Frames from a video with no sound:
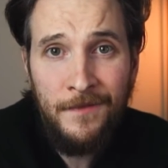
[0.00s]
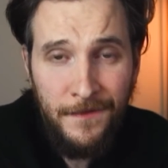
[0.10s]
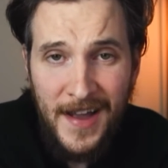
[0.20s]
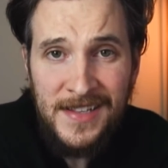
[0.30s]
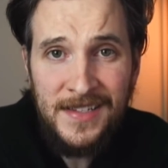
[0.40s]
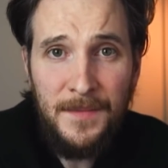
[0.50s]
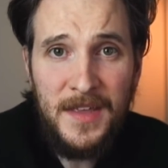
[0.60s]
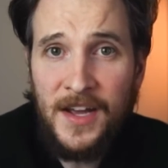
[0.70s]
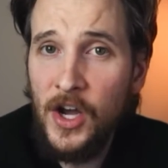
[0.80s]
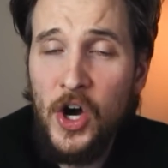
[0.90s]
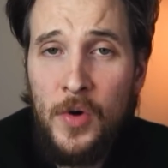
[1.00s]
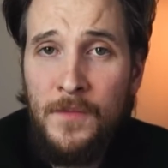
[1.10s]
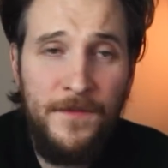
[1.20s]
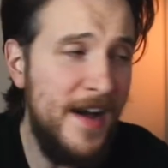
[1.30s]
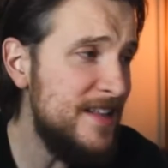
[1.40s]
find something at
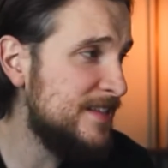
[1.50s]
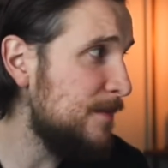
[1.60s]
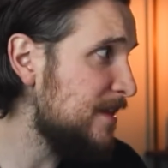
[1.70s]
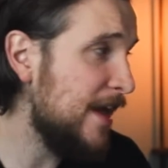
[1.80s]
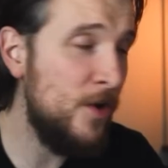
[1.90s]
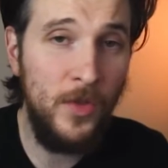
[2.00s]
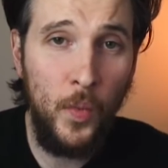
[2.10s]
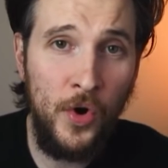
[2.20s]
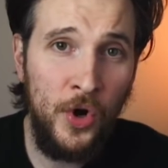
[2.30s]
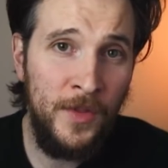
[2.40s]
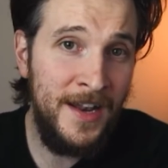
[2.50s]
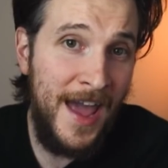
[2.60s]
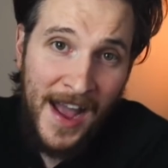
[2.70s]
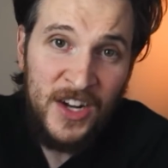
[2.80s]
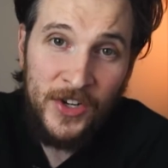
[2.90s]
home, find something out in the world, and
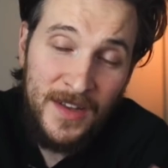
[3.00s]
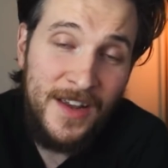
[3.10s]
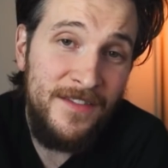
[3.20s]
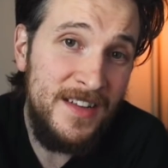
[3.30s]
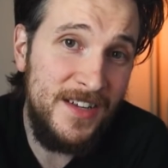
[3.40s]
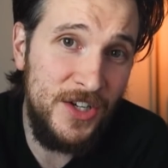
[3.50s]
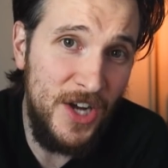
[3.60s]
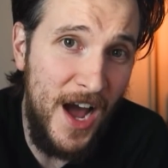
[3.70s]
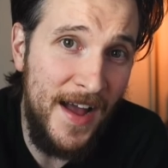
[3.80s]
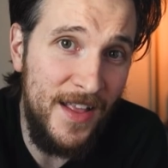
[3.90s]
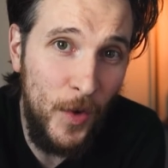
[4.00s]
actually give this a shot.